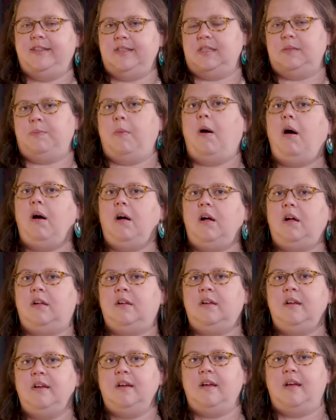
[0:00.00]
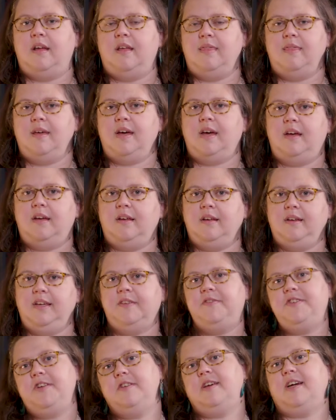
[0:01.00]
small that
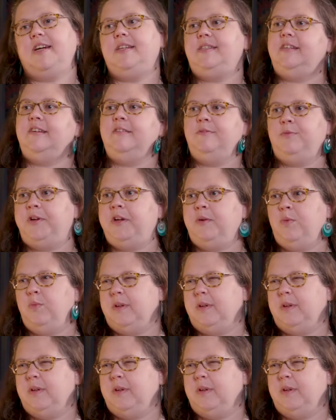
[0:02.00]
gives you the idea of what it